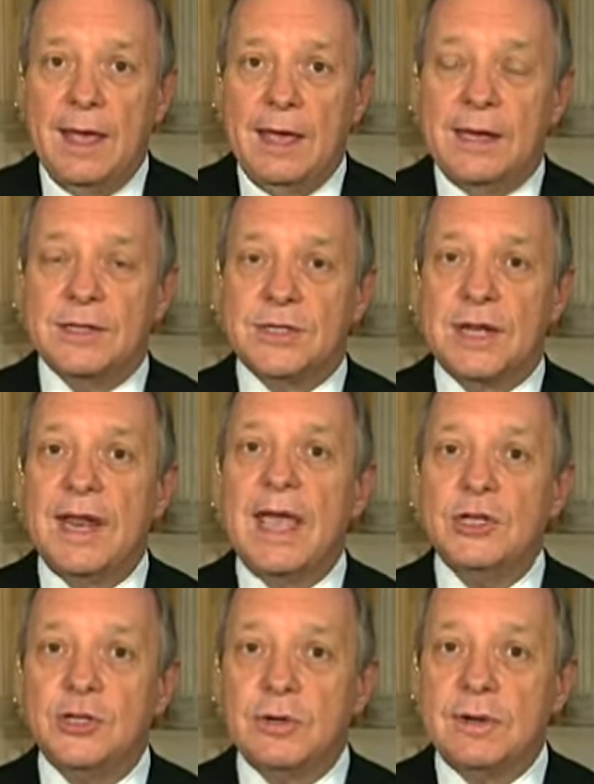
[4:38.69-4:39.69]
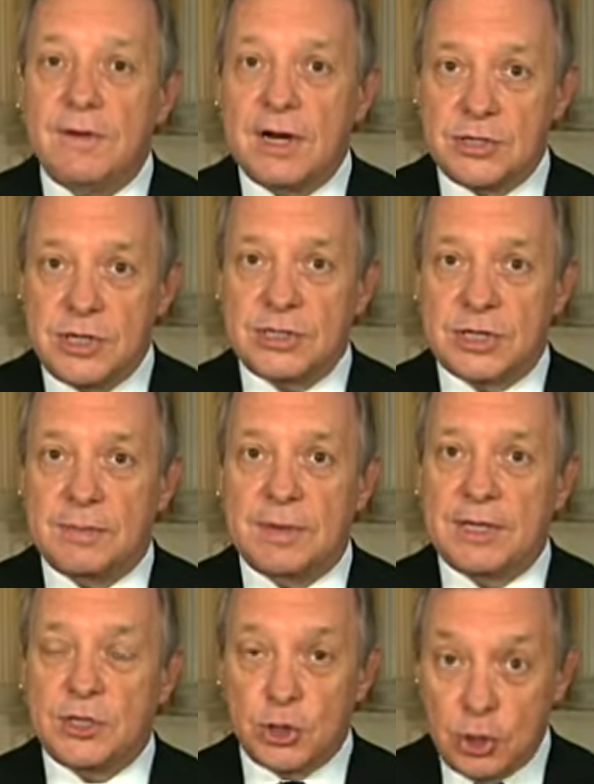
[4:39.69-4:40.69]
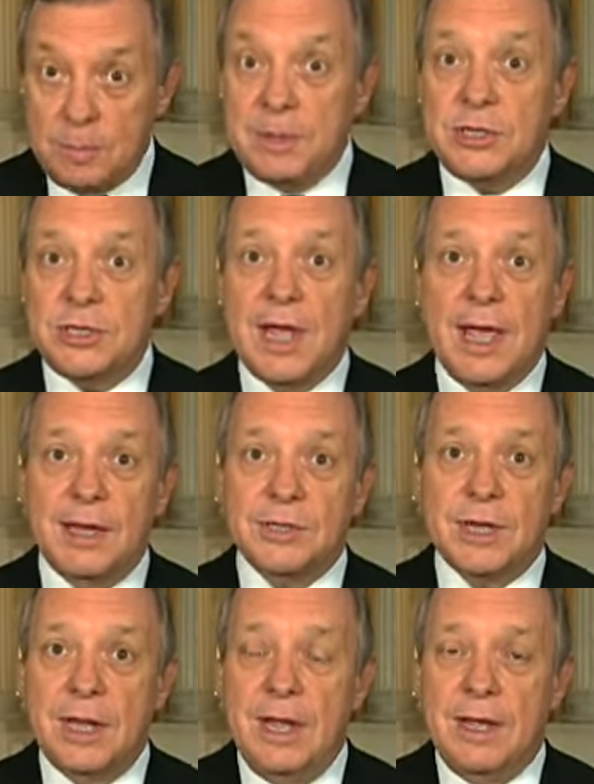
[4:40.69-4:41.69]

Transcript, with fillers: It is the nature of our system, and it should be changed,